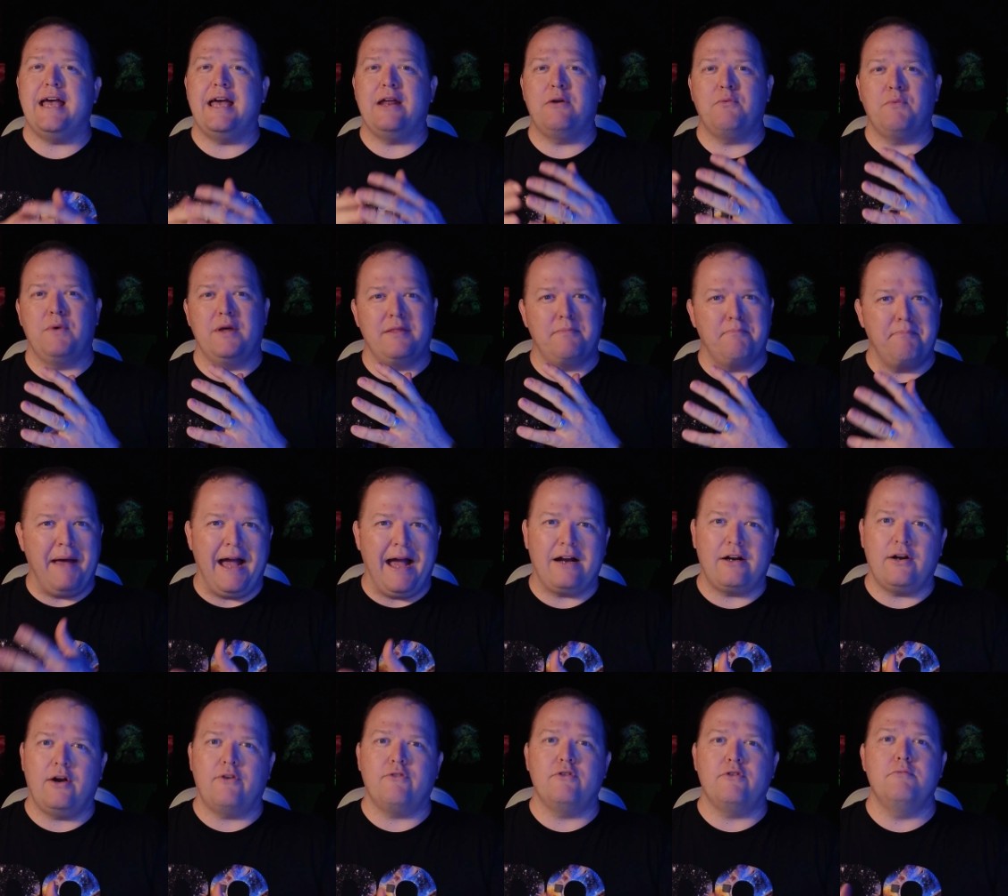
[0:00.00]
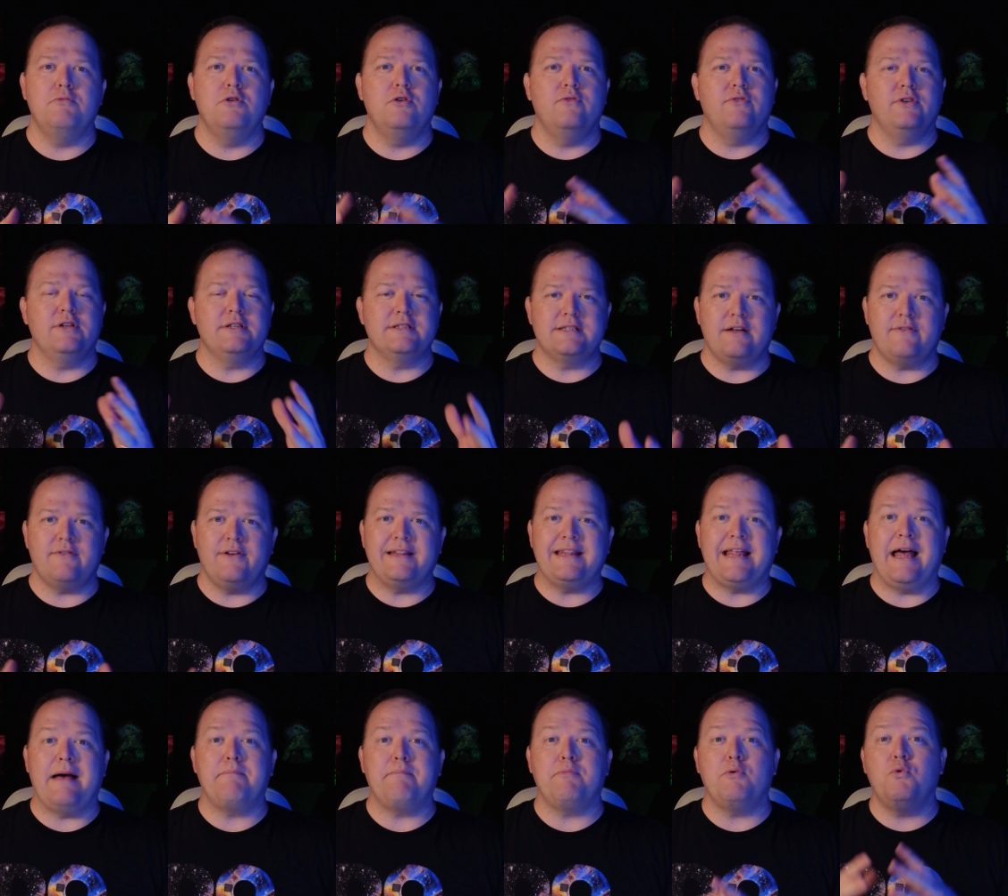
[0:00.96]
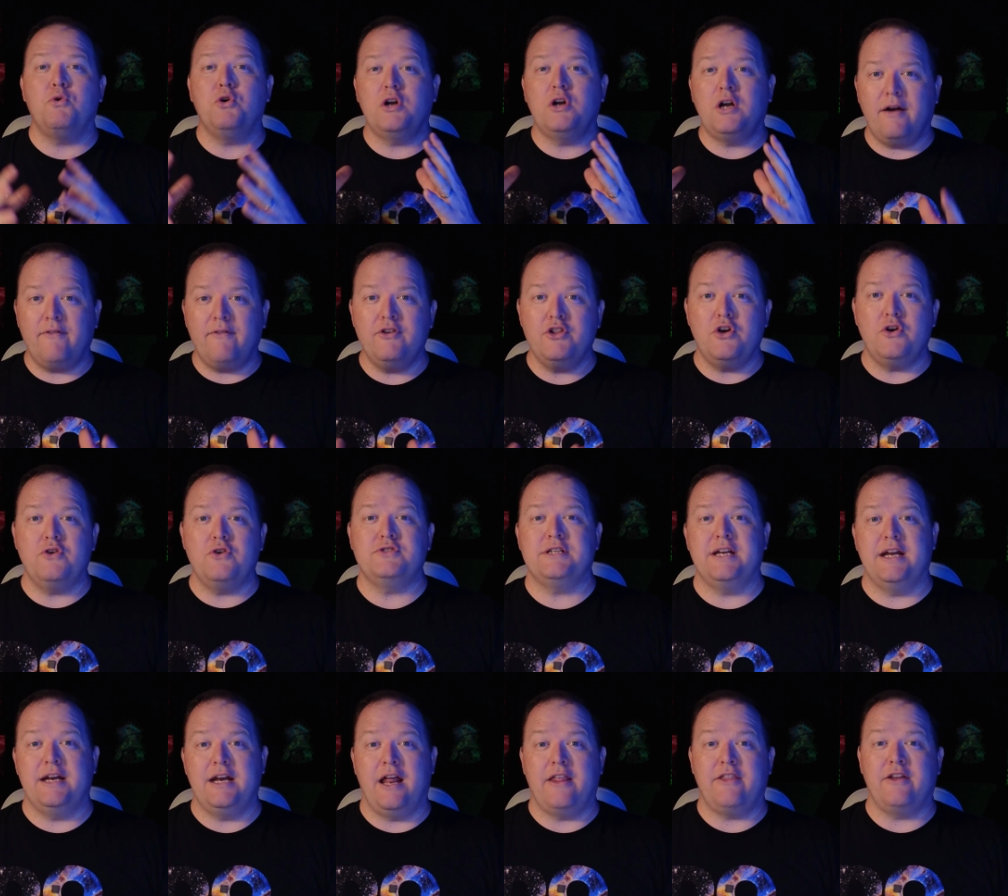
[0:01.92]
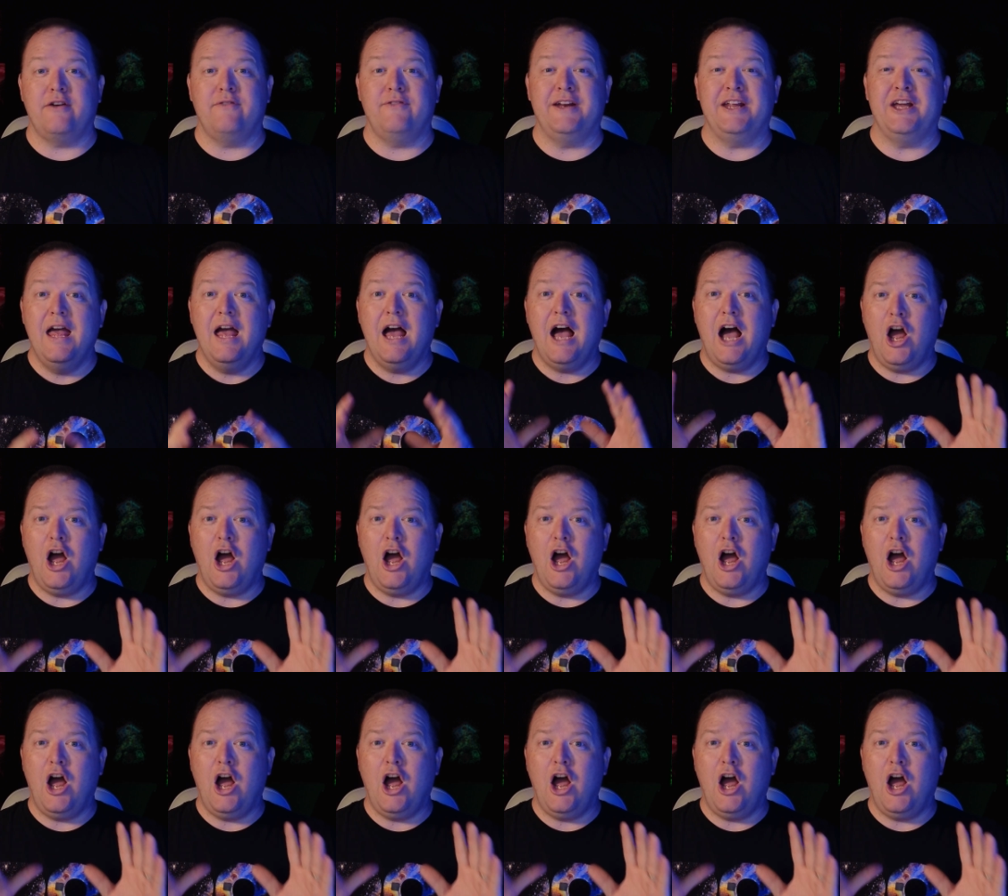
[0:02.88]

and with background removal and stuff like that, but we'll cover those in another video.